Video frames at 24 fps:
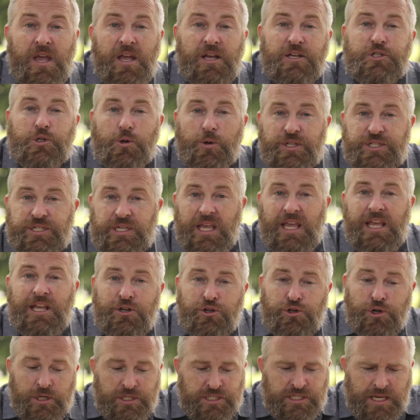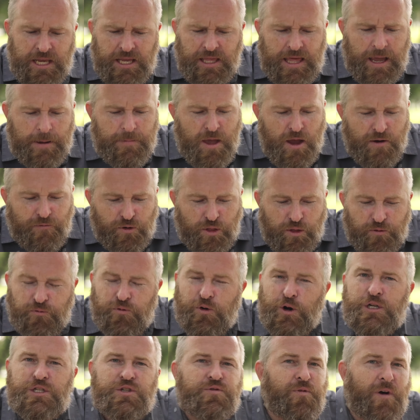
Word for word: So it's interesting that for the first